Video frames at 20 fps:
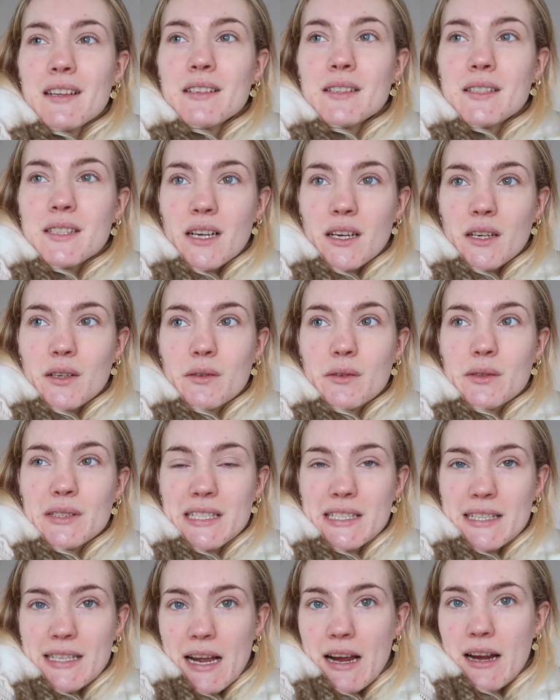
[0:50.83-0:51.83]
So we
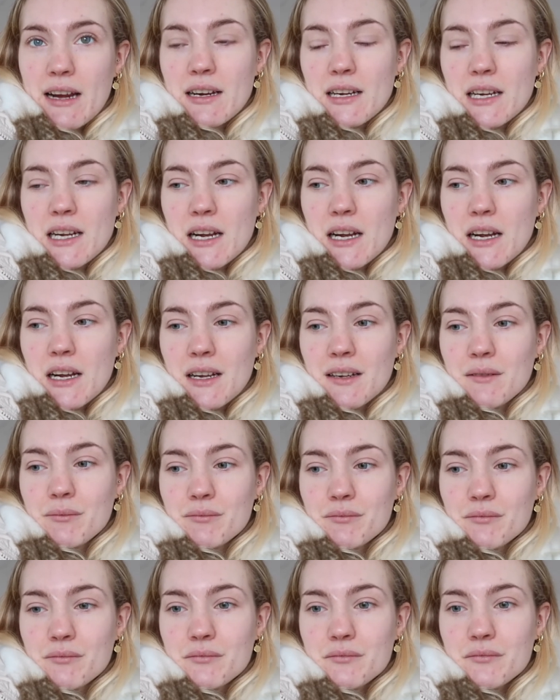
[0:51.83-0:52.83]
did that,
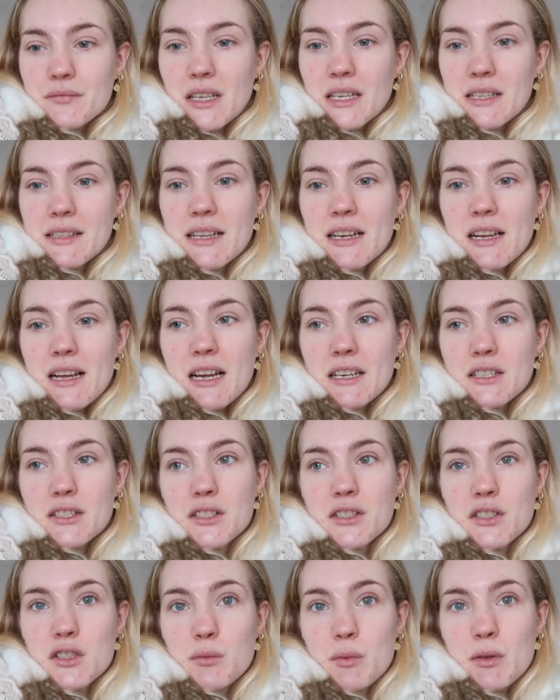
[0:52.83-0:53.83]
and then I had a
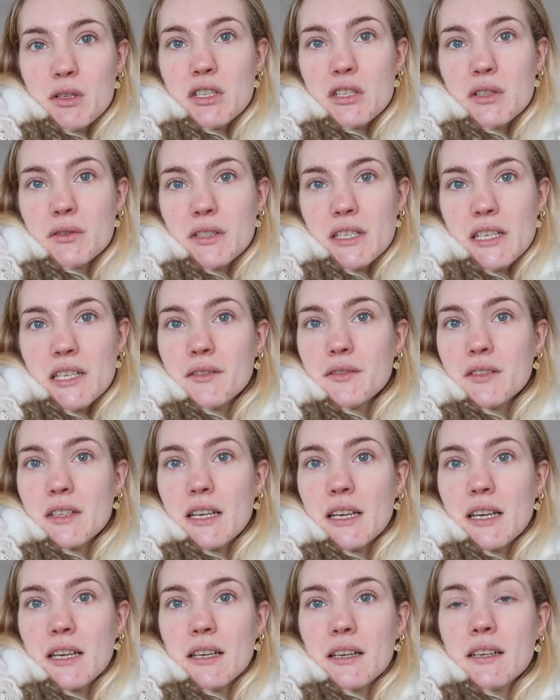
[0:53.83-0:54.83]
super chilled
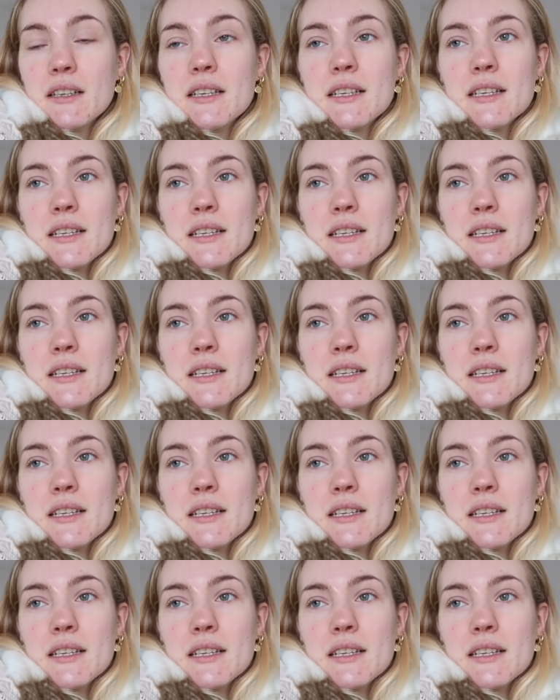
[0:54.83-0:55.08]
evening,